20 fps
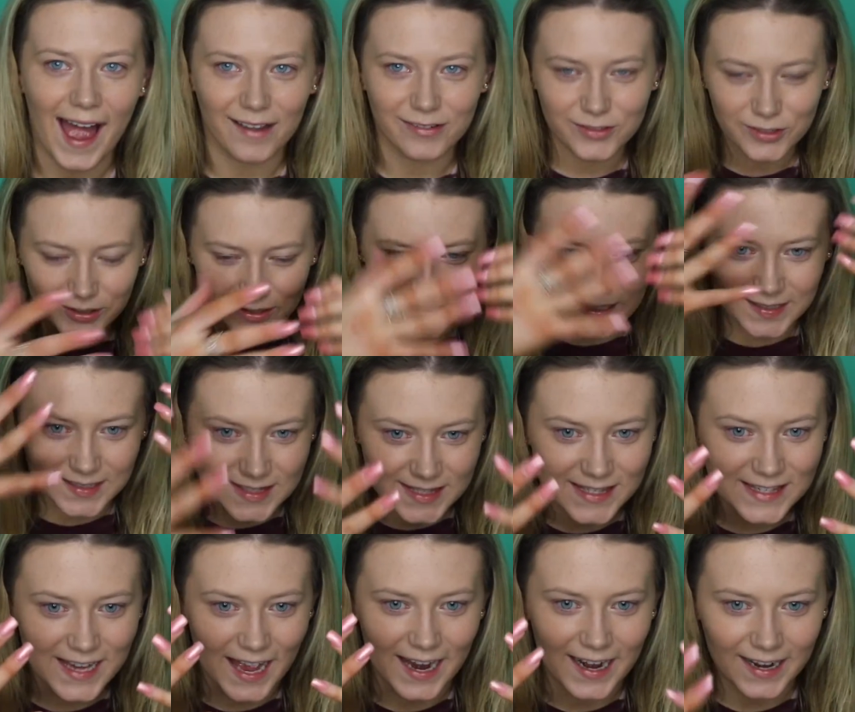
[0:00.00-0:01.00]
After it's like
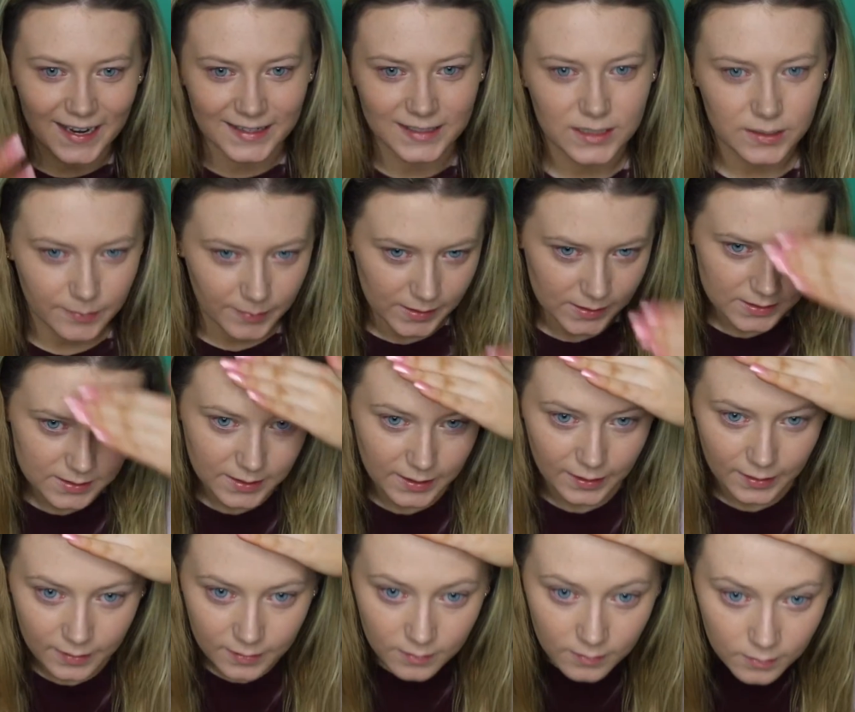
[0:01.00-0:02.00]
set into my
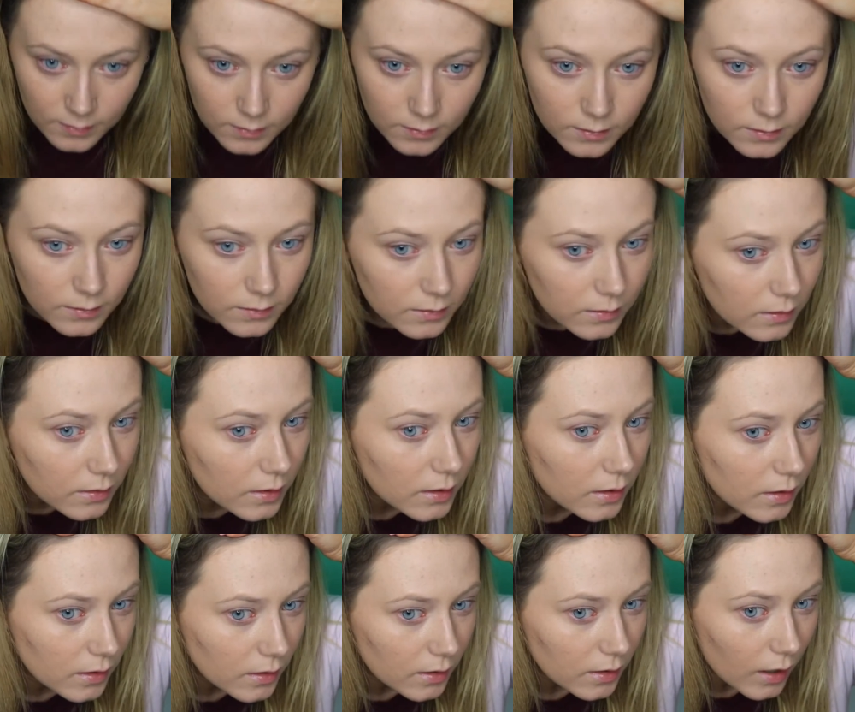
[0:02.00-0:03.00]
skin,
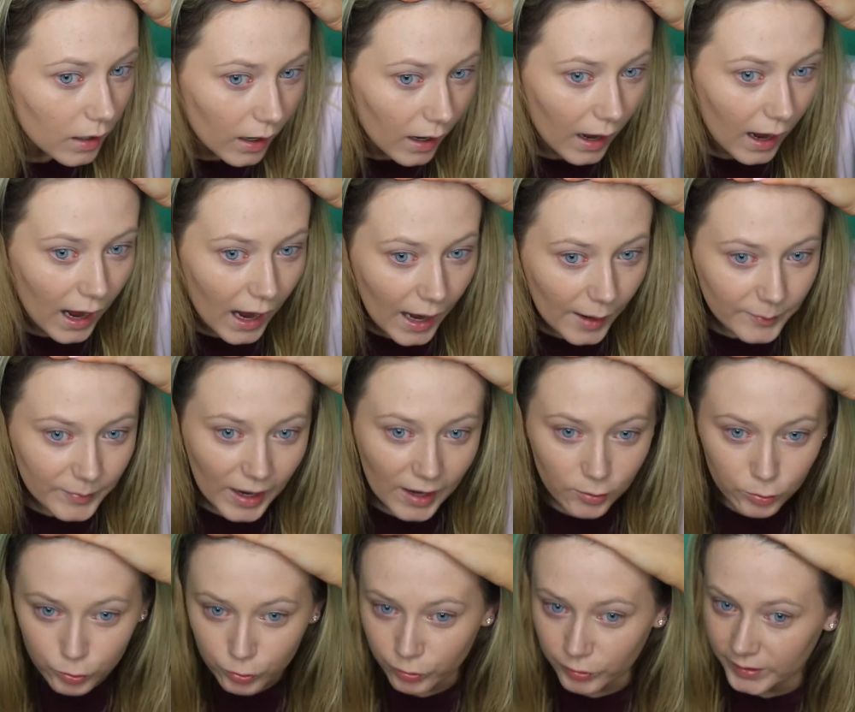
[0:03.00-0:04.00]
I'm
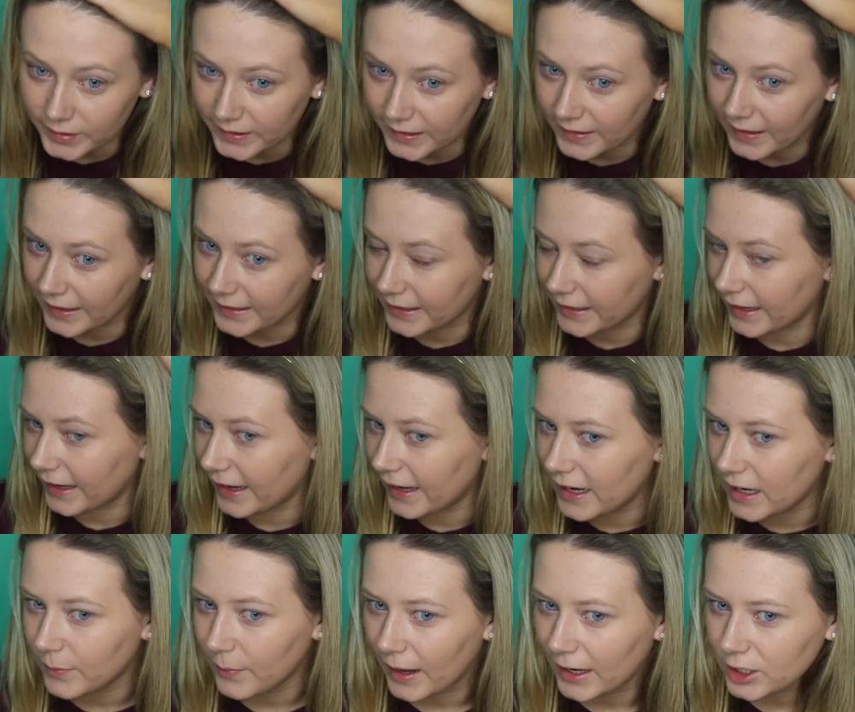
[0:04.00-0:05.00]
really liking it.
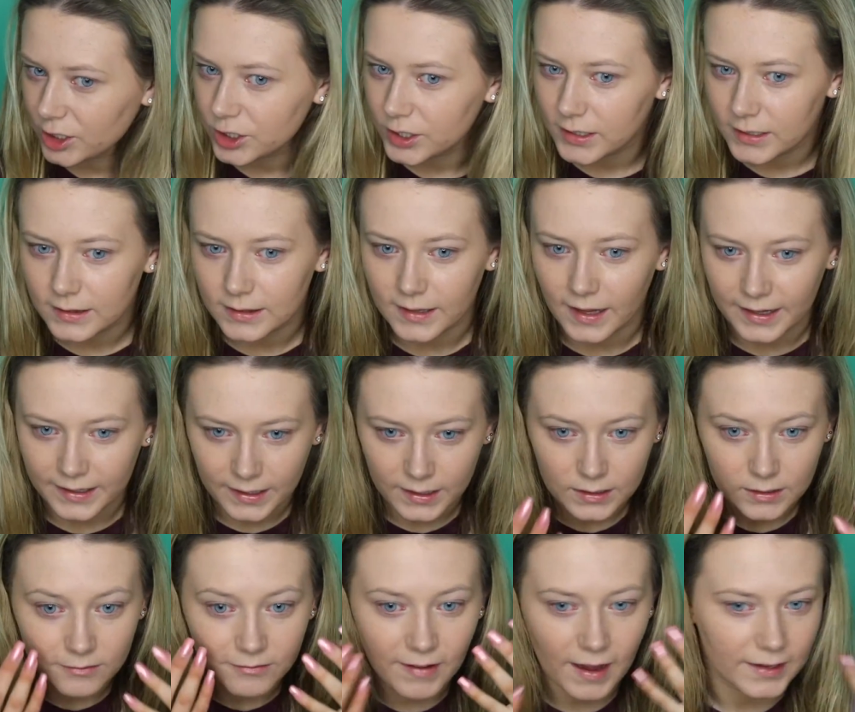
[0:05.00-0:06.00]
And I'm actually
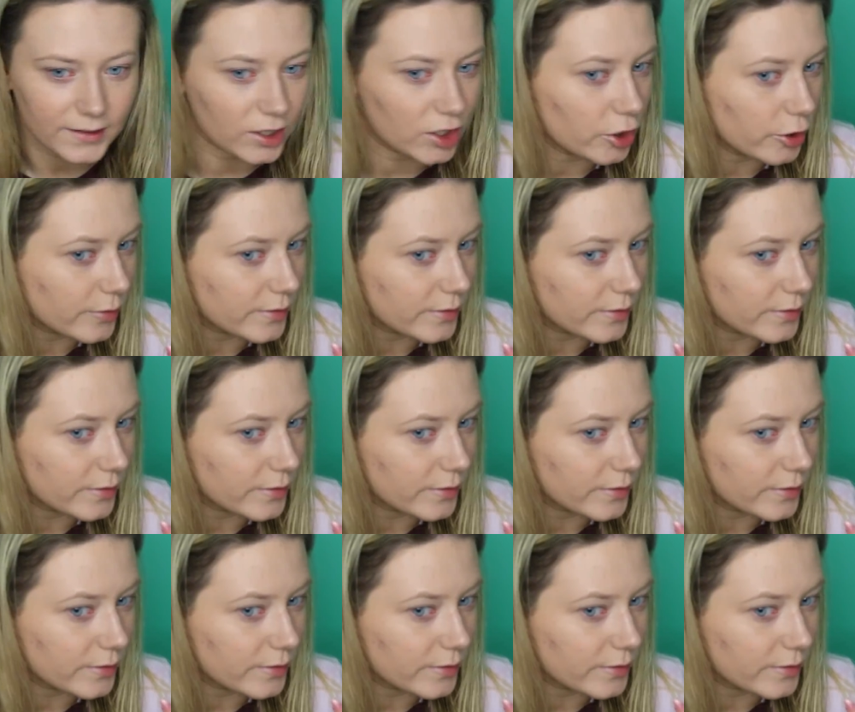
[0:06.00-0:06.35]
liking the fact that you